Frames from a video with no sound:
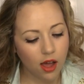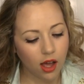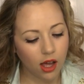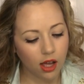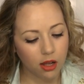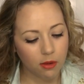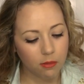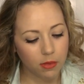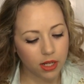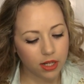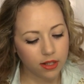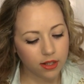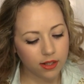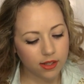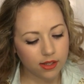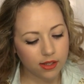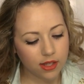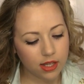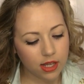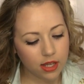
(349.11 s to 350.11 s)
Um, and
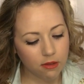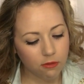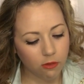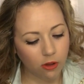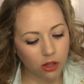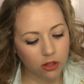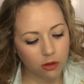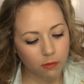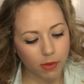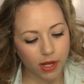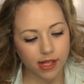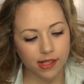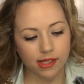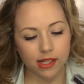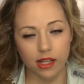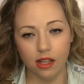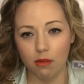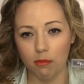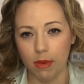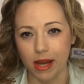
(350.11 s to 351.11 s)
it's the
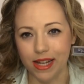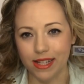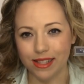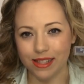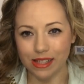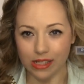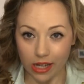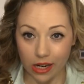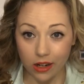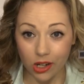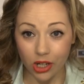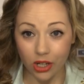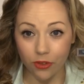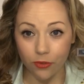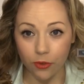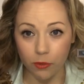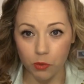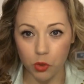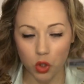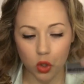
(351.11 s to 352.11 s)
Volumizing Mascara
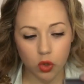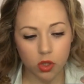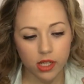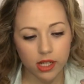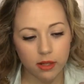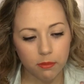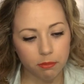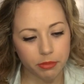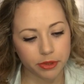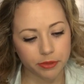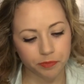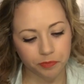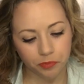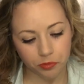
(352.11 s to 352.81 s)
from Julep.